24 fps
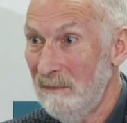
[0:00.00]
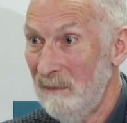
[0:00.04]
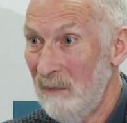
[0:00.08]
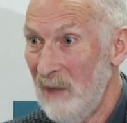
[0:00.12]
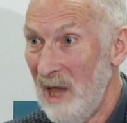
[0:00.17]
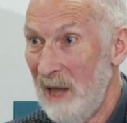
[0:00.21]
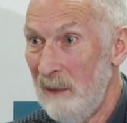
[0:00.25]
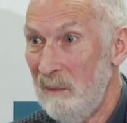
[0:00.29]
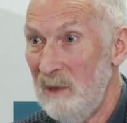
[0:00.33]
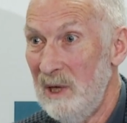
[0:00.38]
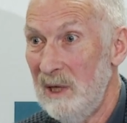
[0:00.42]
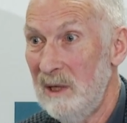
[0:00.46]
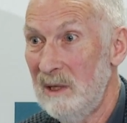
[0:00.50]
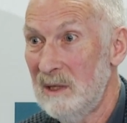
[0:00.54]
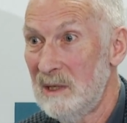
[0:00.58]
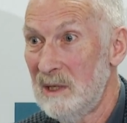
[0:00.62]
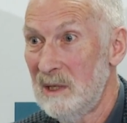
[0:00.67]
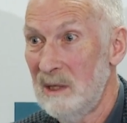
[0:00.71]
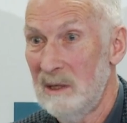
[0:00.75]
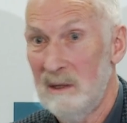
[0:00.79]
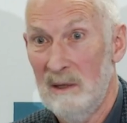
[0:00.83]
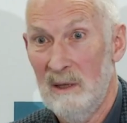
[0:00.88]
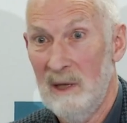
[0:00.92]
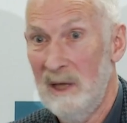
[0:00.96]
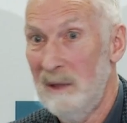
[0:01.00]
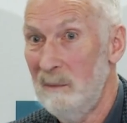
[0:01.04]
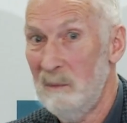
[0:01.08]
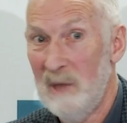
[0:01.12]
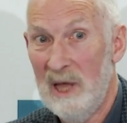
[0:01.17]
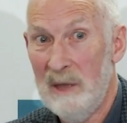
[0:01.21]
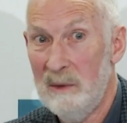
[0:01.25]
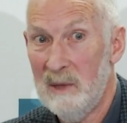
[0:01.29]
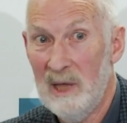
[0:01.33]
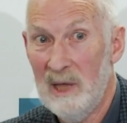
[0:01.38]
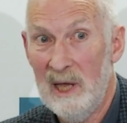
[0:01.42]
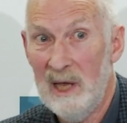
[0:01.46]
Maybe they,
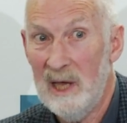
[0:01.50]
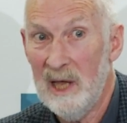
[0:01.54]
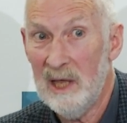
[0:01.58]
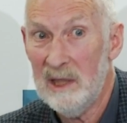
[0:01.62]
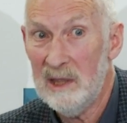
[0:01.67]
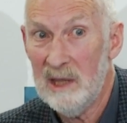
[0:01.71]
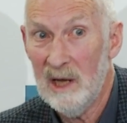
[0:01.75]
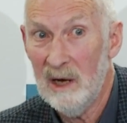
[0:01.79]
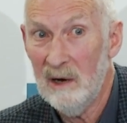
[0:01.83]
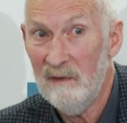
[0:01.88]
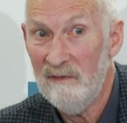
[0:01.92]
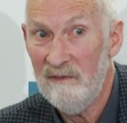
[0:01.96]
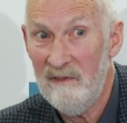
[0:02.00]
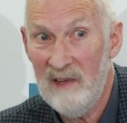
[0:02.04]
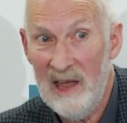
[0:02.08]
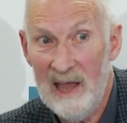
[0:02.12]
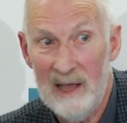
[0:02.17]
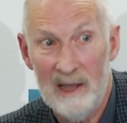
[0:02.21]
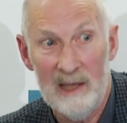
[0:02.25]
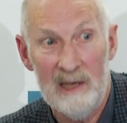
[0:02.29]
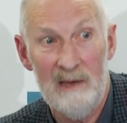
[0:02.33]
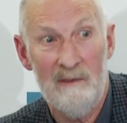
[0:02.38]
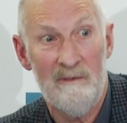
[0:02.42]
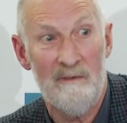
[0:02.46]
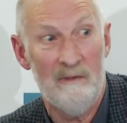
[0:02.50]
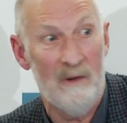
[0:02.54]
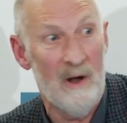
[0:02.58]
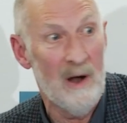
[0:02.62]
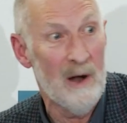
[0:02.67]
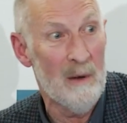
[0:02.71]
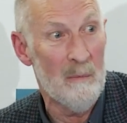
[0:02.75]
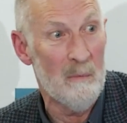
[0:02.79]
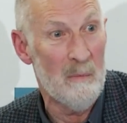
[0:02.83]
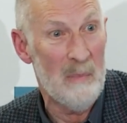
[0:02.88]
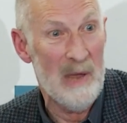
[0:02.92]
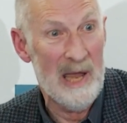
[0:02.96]
maybe they get their failing
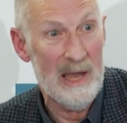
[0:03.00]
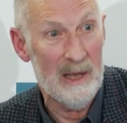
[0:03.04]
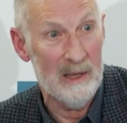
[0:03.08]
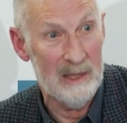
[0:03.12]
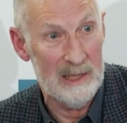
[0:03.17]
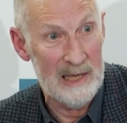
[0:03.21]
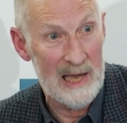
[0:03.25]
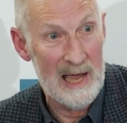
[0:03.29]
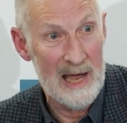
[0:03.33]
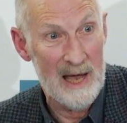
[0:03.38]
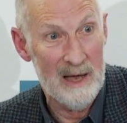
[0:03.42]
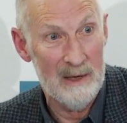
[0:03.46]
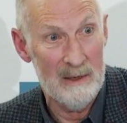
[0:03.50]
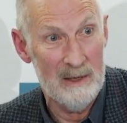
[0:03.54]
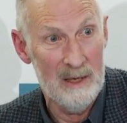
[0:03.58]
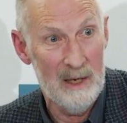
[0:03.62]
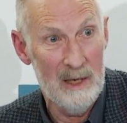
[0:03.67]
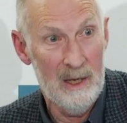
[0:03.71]
firm bailed out.